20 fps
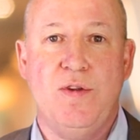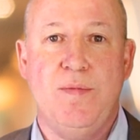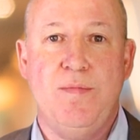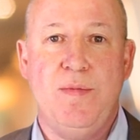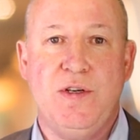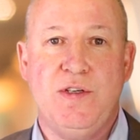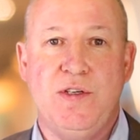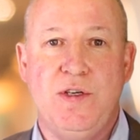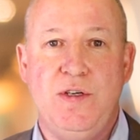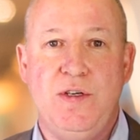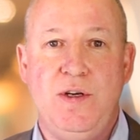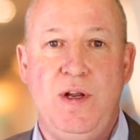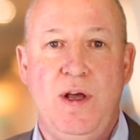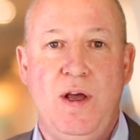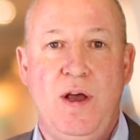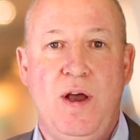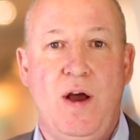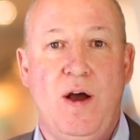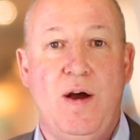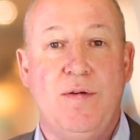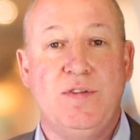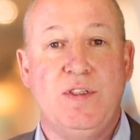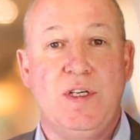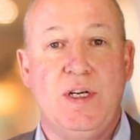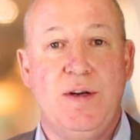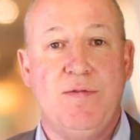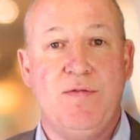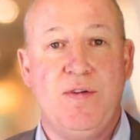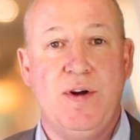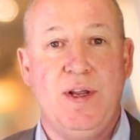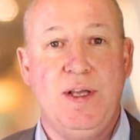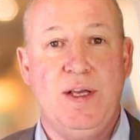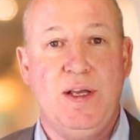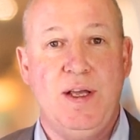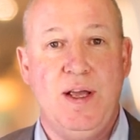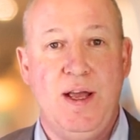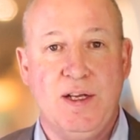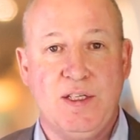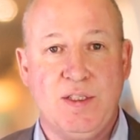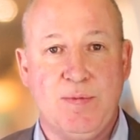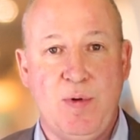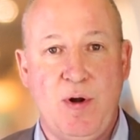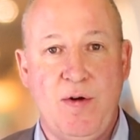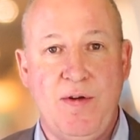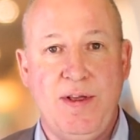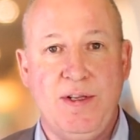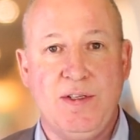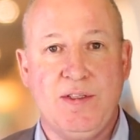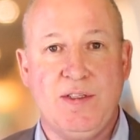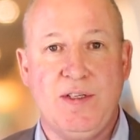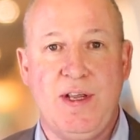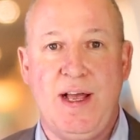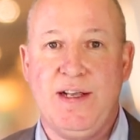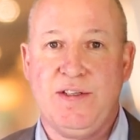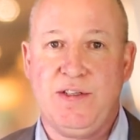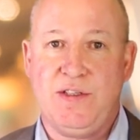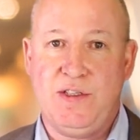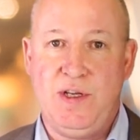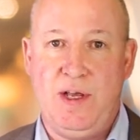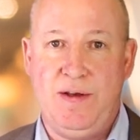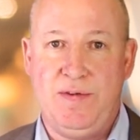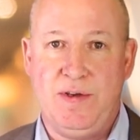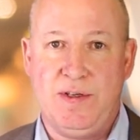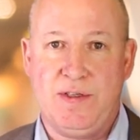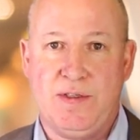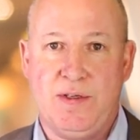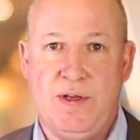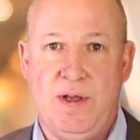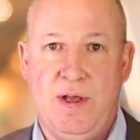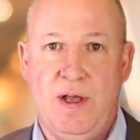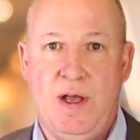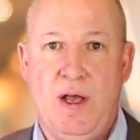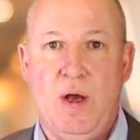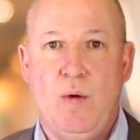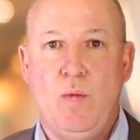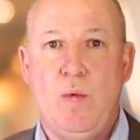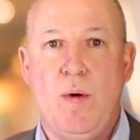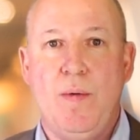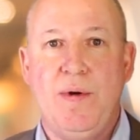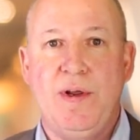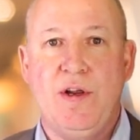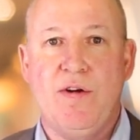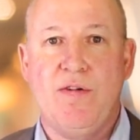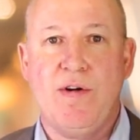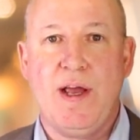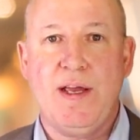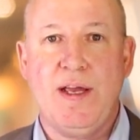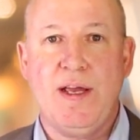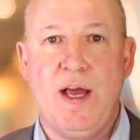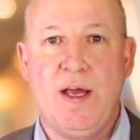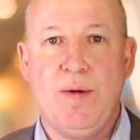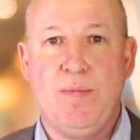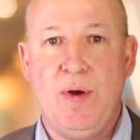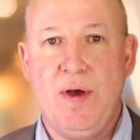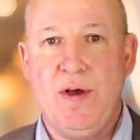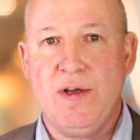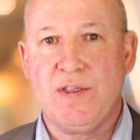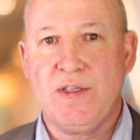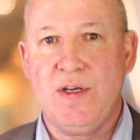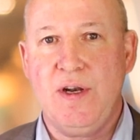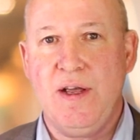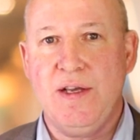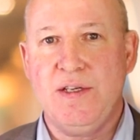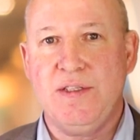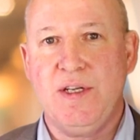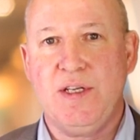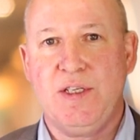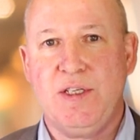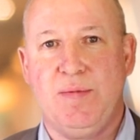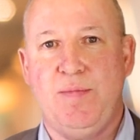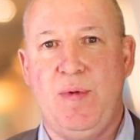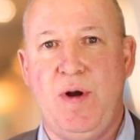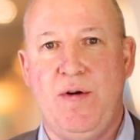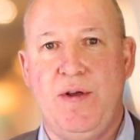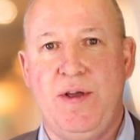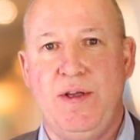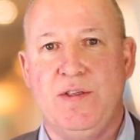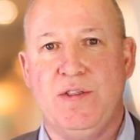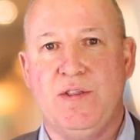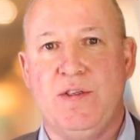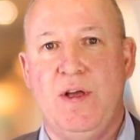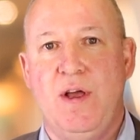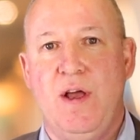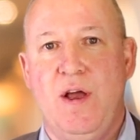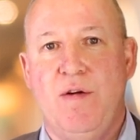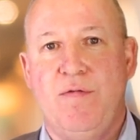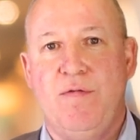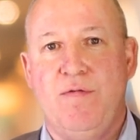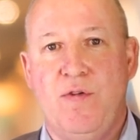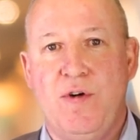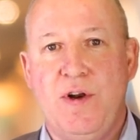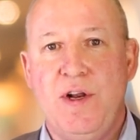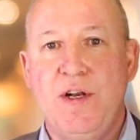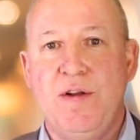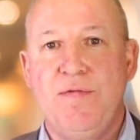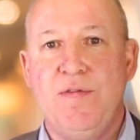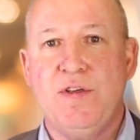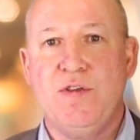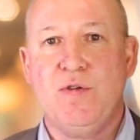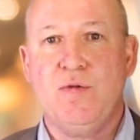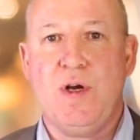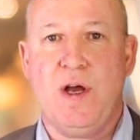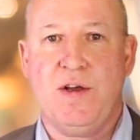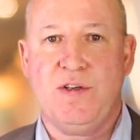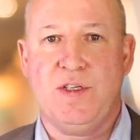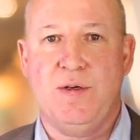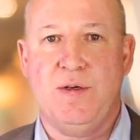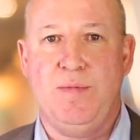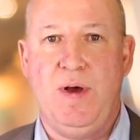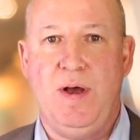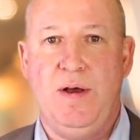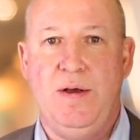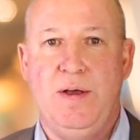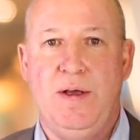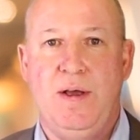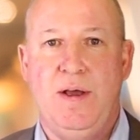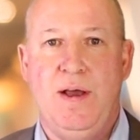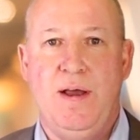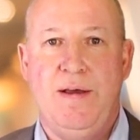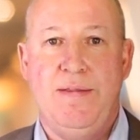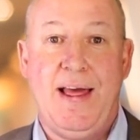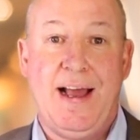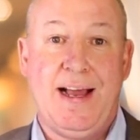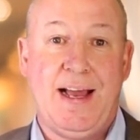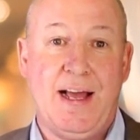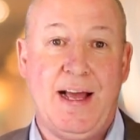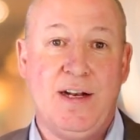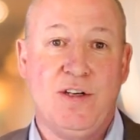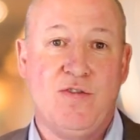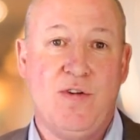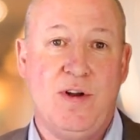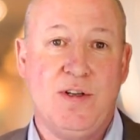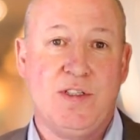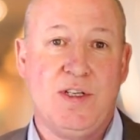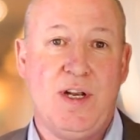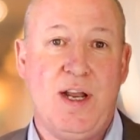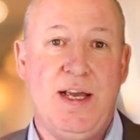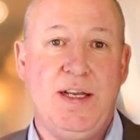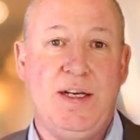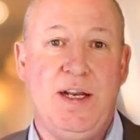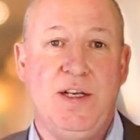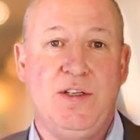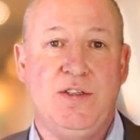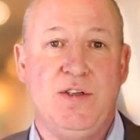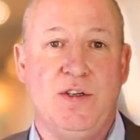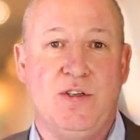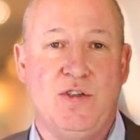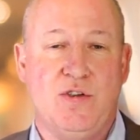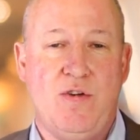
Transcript: on the mission of delivering experience as a service, where we create a personalized experience for an individual customer that can translate into